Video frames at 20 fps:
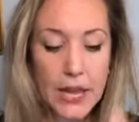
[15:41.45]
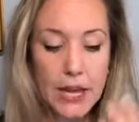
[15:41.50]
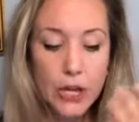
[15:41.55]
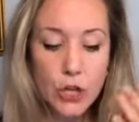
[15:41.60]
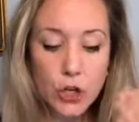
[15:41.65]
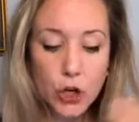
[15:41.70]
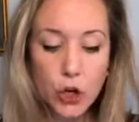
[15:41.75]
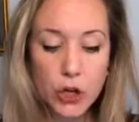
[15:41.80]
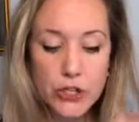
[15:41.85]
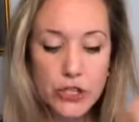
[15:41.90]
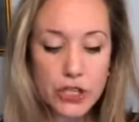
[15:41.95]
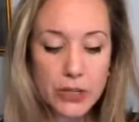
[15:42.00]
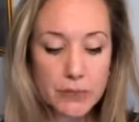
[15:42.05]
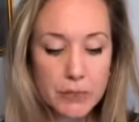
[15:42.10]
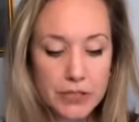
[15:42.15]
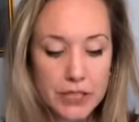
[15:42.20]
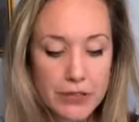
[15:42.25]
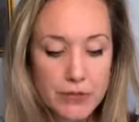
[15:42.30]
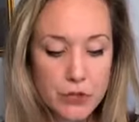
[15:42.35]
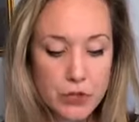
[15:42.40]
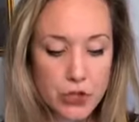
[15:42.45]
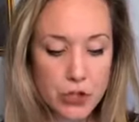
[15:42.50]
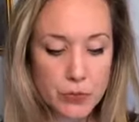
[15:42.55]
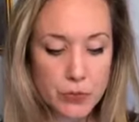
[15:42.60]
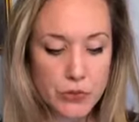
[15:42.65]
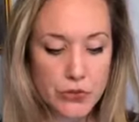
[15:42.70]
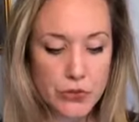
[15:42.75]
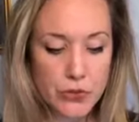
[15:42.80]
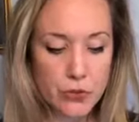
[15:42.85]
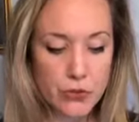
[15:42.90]
encouraging believers to
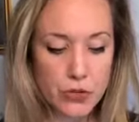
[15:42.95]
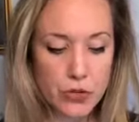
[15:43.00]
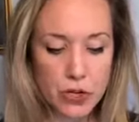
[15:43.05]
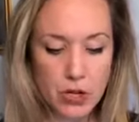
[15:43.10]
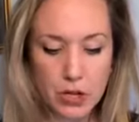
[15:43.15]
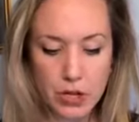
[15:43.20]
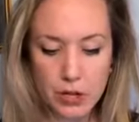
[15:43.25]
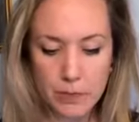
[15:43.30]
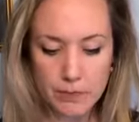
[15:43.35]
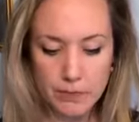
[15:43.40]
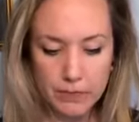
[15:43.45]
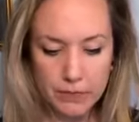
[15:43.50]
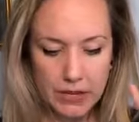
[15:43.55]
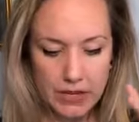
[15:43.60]
pursue their um,